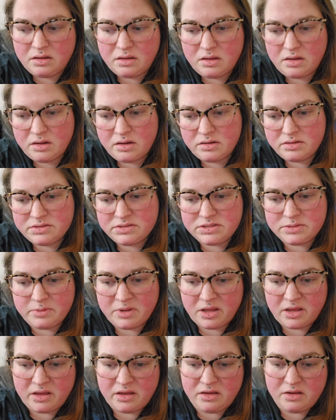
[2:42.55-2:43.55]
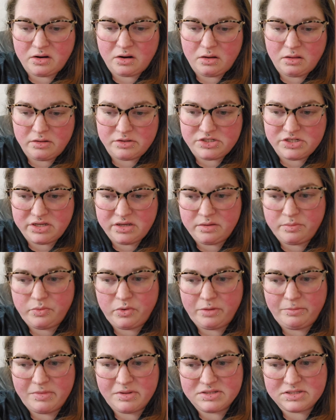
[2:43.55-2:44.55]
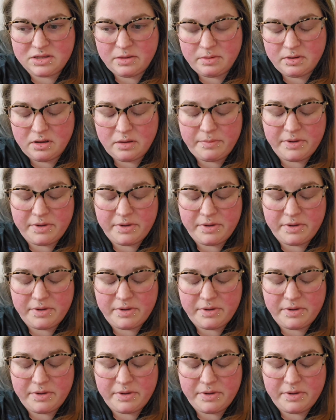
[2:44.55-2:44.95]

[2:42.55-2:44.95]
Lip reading: And my urology appointment's coming